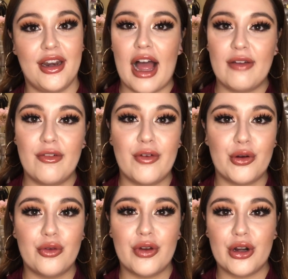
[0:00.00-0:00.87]
I have a
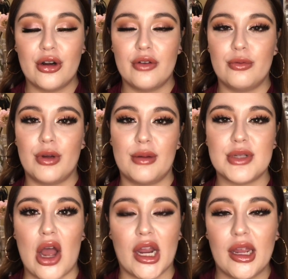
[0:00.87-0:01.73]
photo here of what I'm
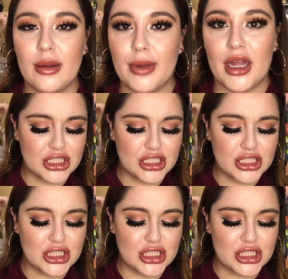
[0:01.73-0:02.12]
talking about.